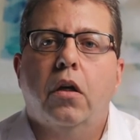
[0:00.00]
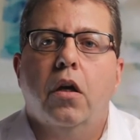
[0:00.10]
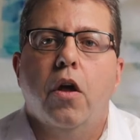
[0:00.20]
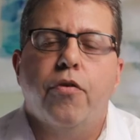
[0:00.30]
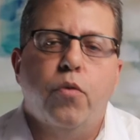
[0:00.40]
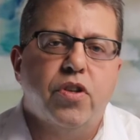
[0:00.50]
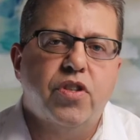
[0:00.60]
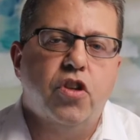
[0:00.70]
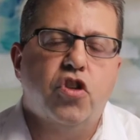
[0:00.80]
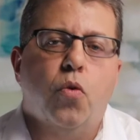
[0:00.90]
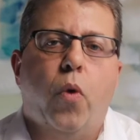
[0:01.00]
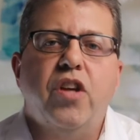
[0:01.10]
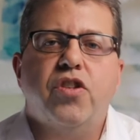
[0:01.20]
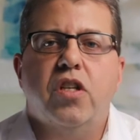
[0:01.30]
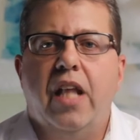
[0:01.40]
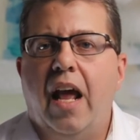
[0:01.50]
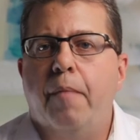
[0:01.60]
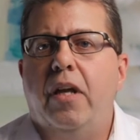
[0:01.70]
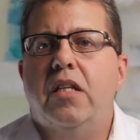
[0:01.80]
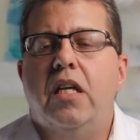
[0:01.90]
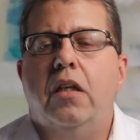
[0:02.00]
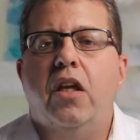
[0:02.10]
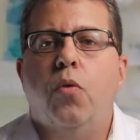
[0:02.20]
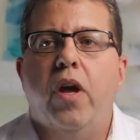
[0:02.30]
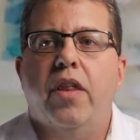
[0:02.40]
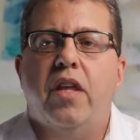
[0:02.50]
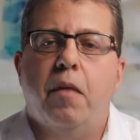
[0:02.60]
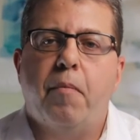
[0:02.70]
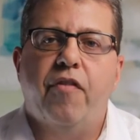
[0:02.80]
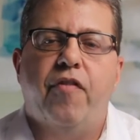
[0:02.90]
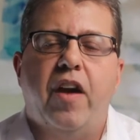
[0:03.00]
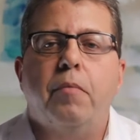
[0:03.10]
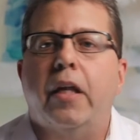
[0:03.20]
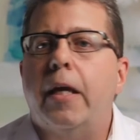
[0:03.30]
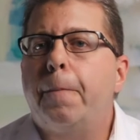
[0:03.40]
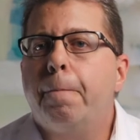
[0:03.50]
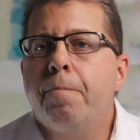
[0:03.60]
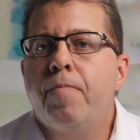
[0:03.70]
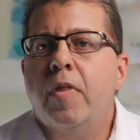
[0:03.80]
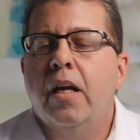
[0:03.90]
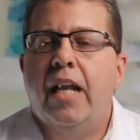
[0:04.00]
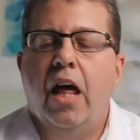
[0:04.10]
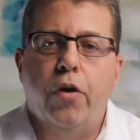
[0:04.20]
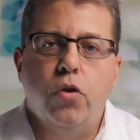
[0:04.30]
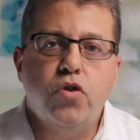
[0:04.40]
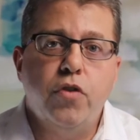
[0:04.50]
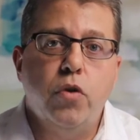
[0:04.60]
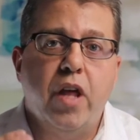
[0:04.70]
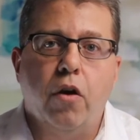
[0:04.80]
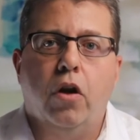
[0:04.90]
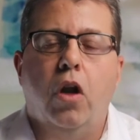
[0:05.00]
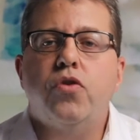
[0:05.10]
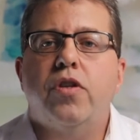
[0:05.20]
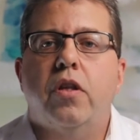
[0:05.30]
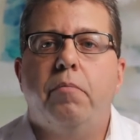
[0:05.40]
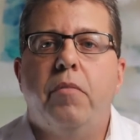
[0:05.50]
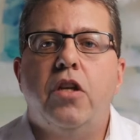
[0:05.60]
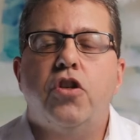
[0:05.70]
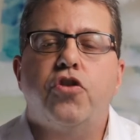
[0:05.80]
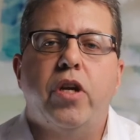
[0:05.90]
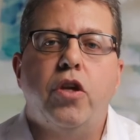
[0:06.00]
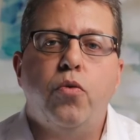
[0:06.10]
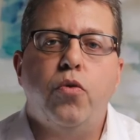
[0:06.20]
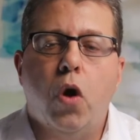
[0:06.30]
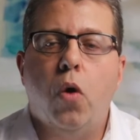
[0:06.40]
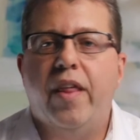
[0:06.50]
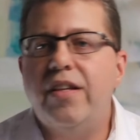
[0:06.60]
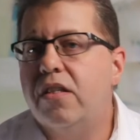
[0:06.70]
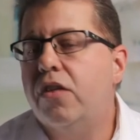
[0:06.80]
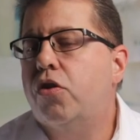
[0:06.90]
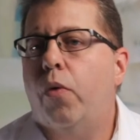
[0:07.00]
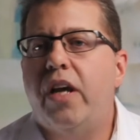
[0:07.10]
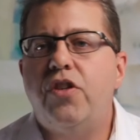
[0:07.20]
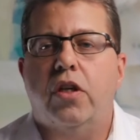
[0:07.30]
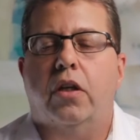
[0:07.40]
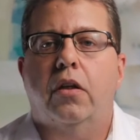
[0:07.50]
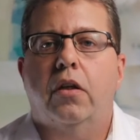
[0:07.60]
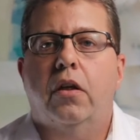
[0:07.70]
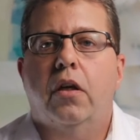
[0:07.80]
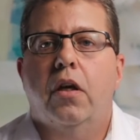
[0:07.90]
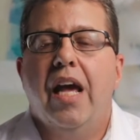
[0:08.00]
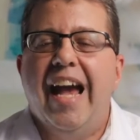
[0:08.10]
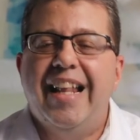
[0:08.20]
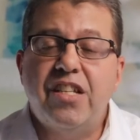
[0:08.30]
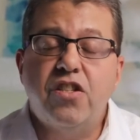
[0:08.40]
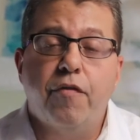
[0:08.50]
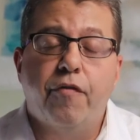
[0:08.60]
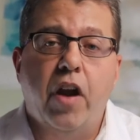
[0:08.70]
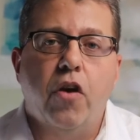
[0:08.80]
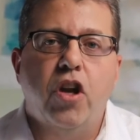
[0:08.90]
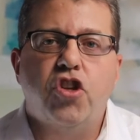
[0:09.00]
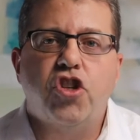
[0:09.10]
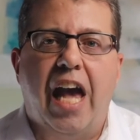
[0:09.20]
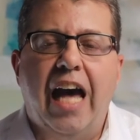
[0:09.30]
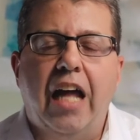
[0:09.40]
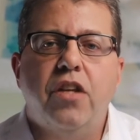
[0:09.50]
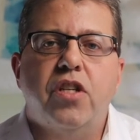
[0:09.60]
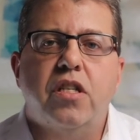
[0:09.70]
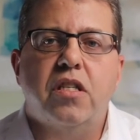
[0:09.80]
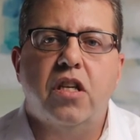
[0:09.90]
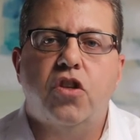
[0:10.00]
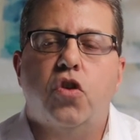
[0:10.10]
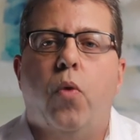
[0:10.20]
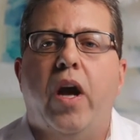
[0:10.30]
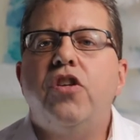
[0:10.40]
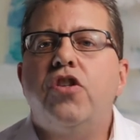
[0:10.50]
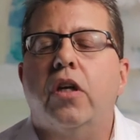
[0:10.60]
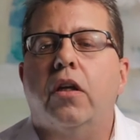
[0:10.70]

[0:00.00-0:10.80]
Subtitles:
through a situation that I've been dealing with in my family. Now, those of you that are close to the ministry, you know this situation. And this is a very challenging situation.